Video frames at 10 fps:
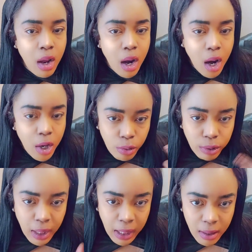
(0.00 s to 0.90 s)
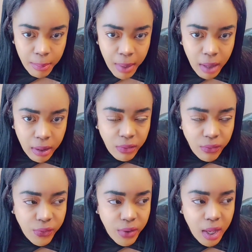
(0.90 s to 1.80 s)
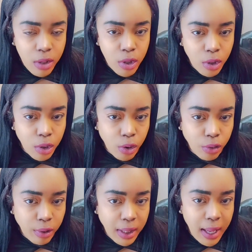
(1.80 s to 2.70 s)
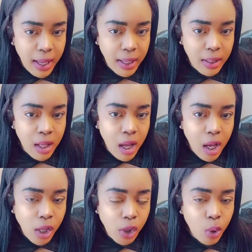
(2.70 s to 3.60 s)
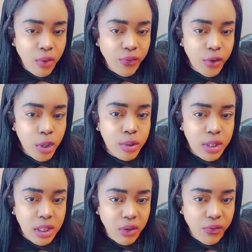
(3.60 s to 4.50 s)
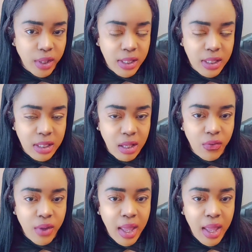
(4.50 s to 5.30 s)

Are you thinking about it in fear? You're going to create a lower frequency for yourself,